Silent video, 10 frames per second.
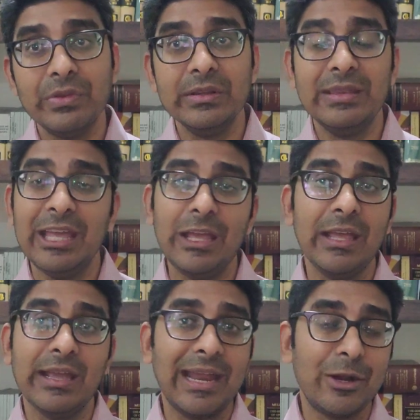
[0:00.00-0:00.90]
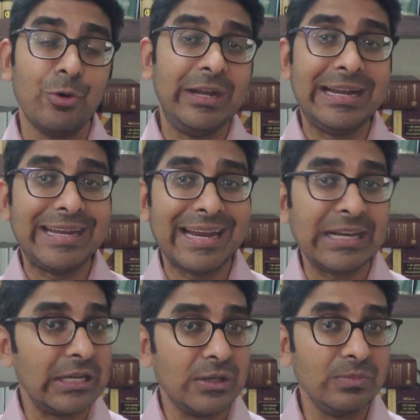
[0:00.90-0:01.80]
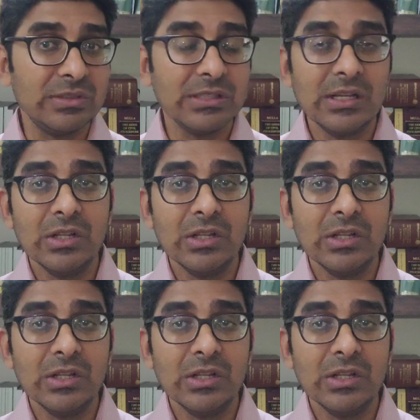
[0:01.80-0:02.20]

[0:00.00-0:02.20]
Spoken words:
they get to dictate terms.